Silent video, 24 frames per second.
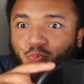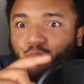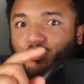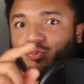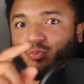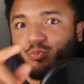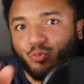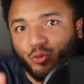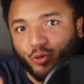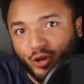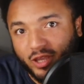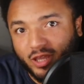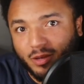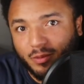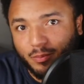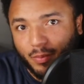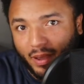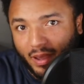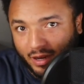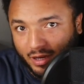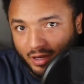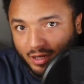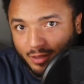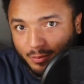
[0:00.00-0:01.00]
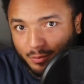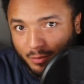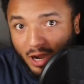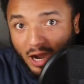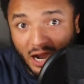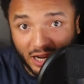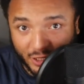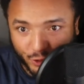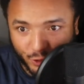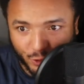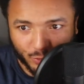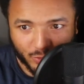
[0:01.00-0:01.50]
bringing back up
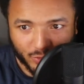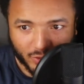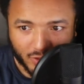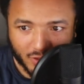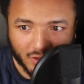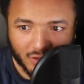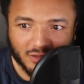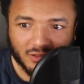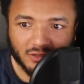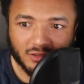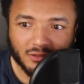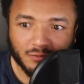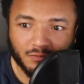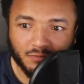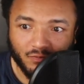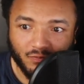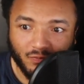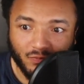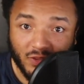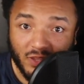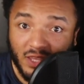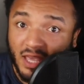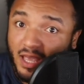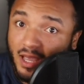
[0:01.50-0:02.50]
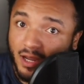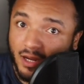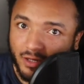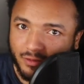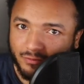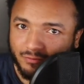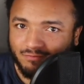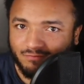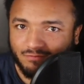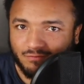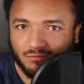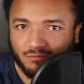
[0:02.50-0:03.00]
audiobooks, yeah,
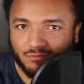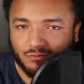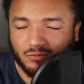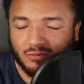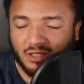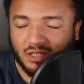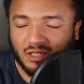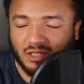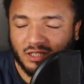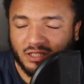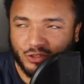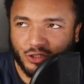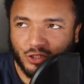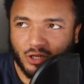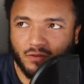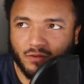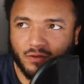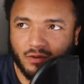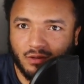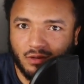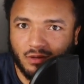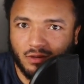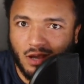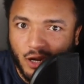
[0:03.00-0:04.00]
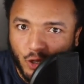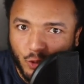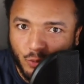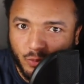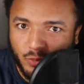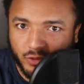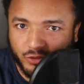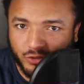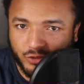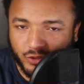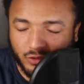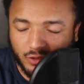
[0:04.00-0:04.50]
I discovered
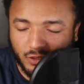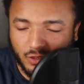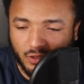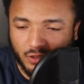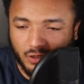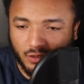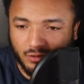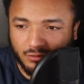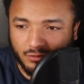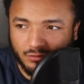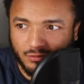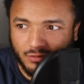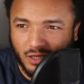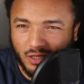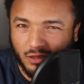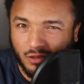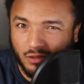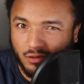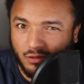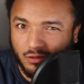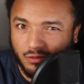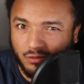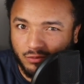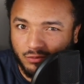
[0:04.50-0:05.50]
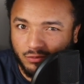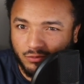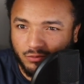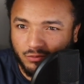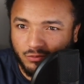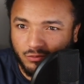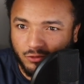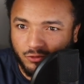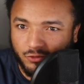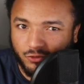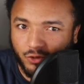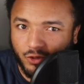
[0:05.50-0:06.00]
audiobooks are a thing, and they're
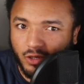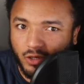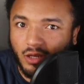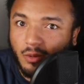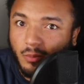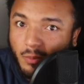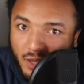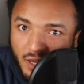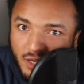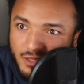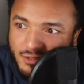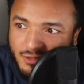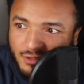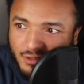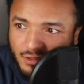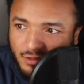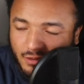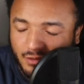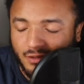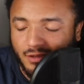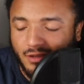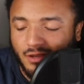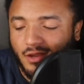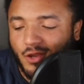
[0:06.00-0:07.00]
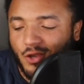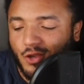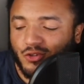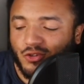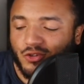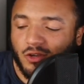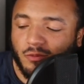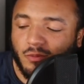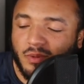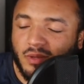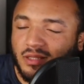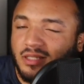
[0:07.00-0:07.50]
freaking amazing. So,
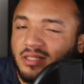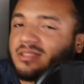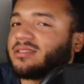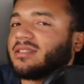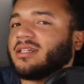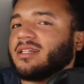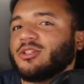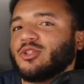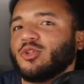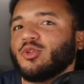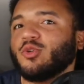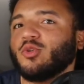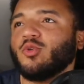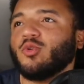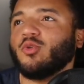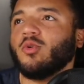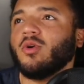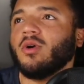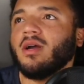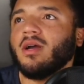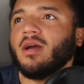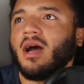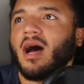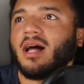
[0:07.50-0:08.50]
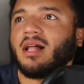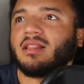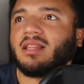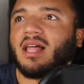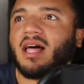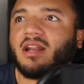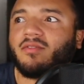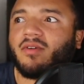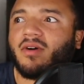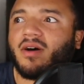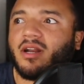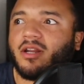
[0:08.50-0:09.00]
I've been listening to a lot
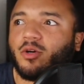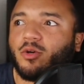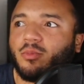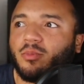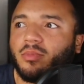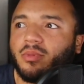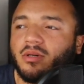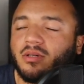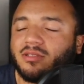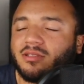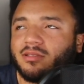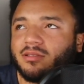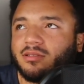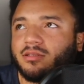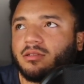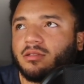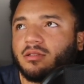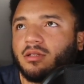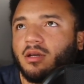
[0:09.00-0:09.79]
of audiobooks,